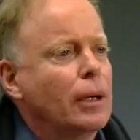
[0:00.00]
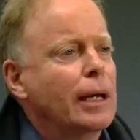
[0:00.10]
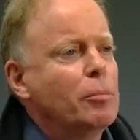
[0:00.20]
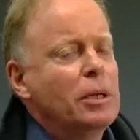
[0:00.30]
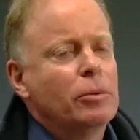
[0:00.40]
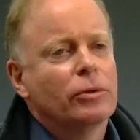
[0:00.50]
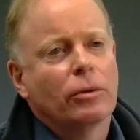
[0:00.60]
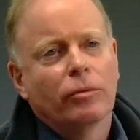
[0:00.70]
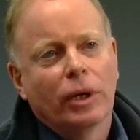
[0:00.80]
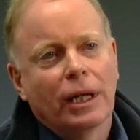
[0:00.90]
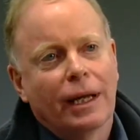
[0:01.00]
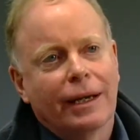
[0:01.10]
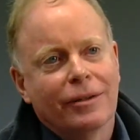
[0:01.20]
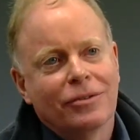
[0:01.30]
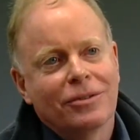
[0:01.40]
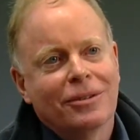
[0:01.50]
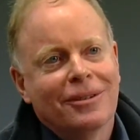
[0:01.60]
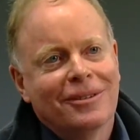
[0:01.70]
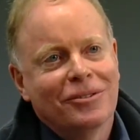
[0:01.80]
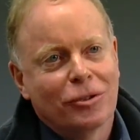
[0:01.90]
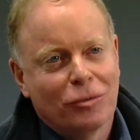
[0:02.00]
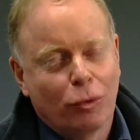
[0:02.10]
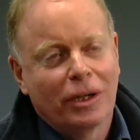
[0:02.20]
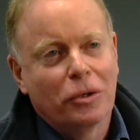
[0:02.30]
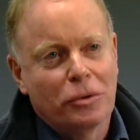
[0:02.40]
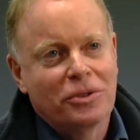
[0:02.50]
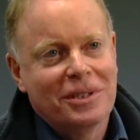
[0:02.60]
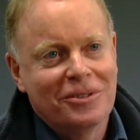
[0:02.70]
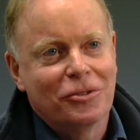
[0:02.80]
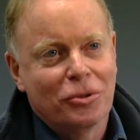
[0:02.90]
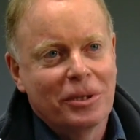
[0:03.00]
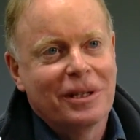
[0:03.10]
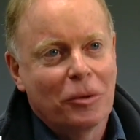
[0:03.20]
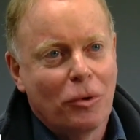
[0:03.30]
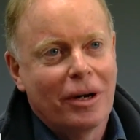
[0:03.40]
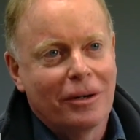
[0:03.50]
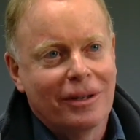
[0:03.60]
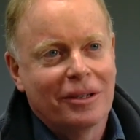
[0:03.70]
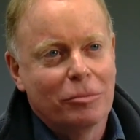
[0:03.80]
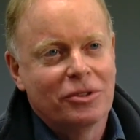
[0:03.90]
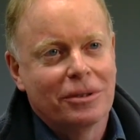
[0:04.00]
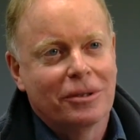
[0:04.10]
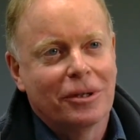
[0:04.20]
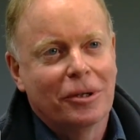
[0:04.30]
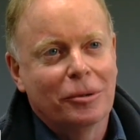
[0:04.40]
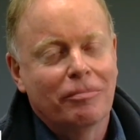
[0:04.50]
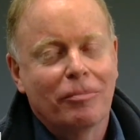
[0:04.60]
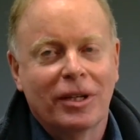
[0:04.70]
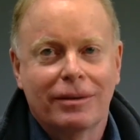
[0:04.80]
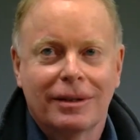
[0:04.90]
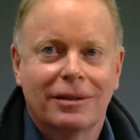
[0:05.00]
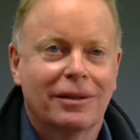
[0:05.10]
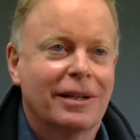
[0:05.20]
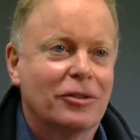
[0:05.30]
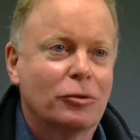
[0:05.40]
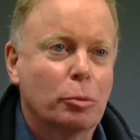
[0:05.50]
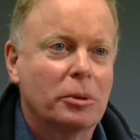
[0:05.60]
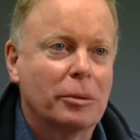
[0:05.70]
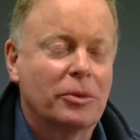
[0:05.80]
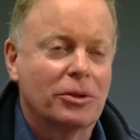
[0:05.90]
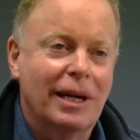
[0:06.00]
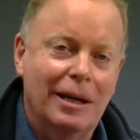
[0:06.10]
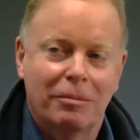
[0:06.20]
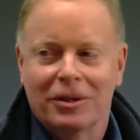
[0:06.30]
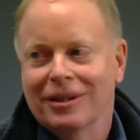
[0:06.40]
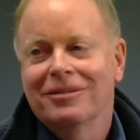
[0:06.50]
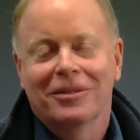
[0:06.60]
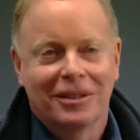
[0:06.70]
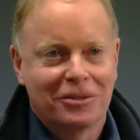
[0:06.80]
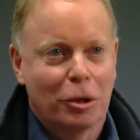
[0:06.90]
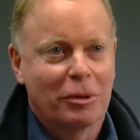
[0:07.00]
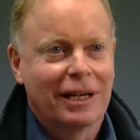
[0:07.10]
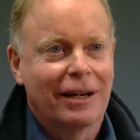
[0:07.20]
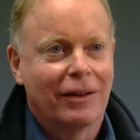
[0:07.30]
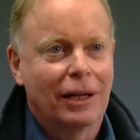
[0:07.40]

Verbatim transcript: lot of people don't realize just what goes into treating the water that comes into their home. They think that they just open up their tap and it, it's coming out of the